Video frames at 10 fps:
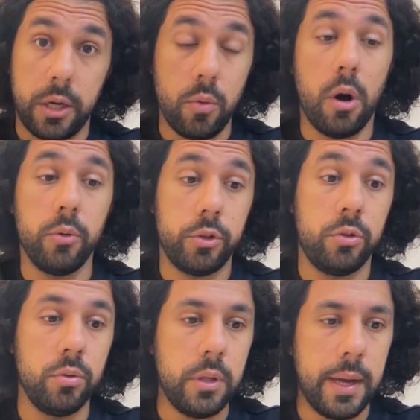that you always
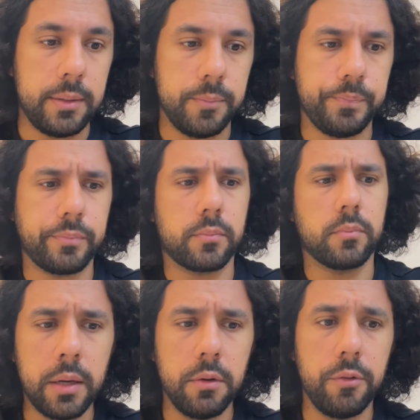do that.
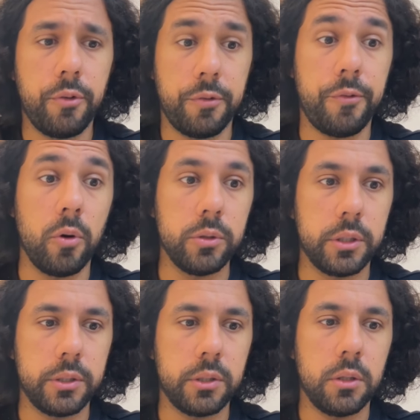And for
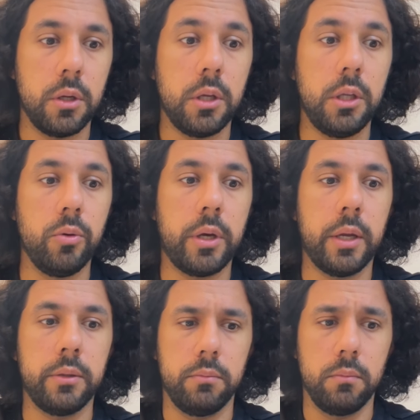folders, you
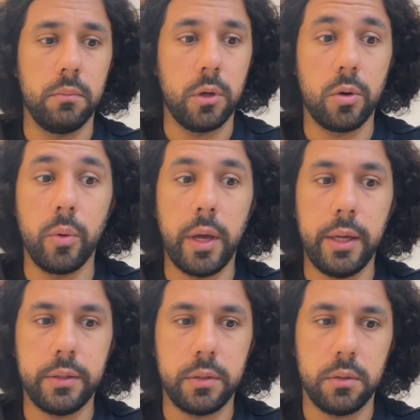can
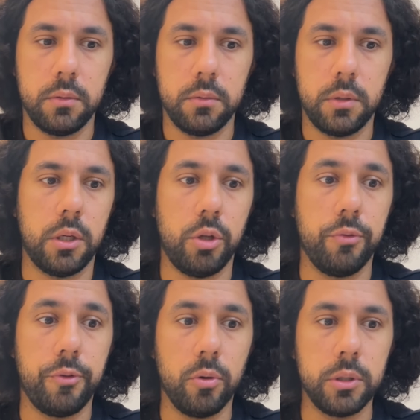create a
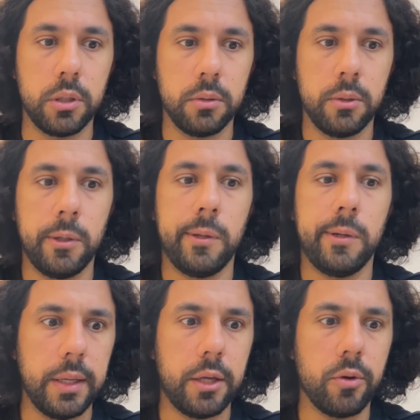new folder,
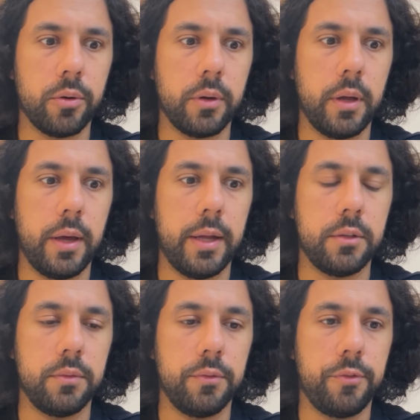clicking on
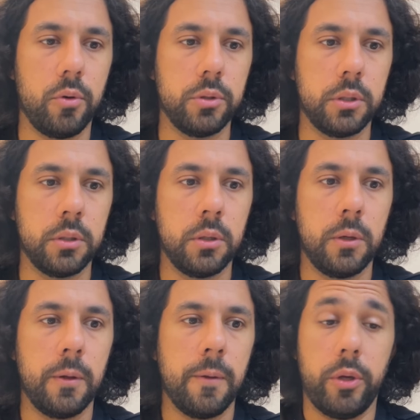Add Folder.
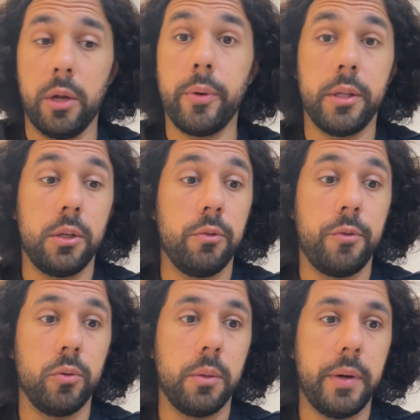You can create a new
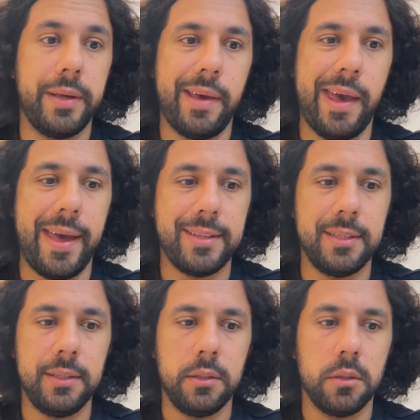folder by
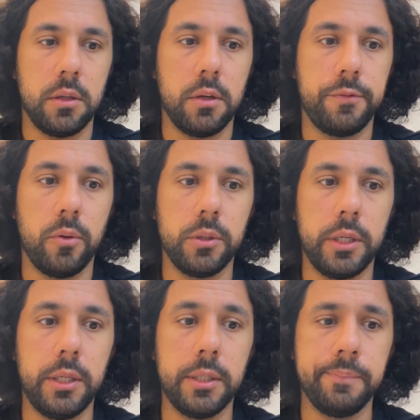adding a folder
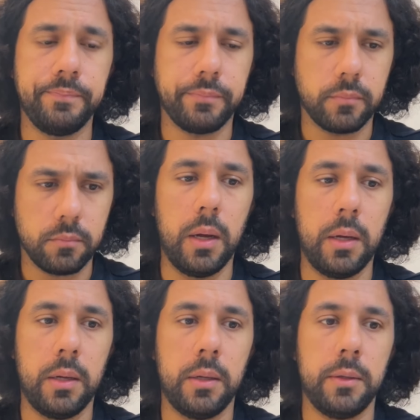here,
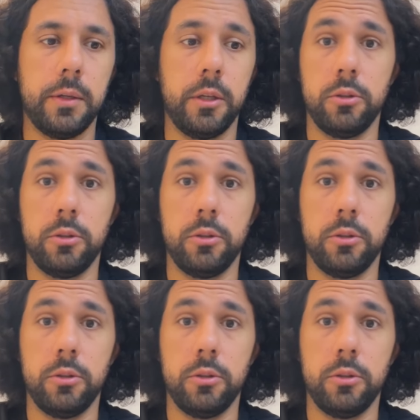a